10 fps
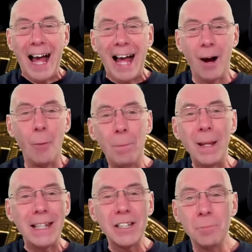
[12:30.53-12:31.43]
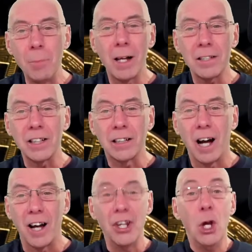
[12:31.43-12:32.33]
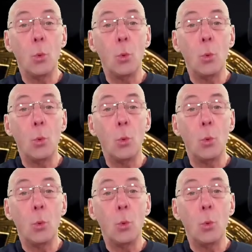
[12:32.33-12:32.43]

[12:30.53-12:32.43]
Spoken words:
How big is MasterCard?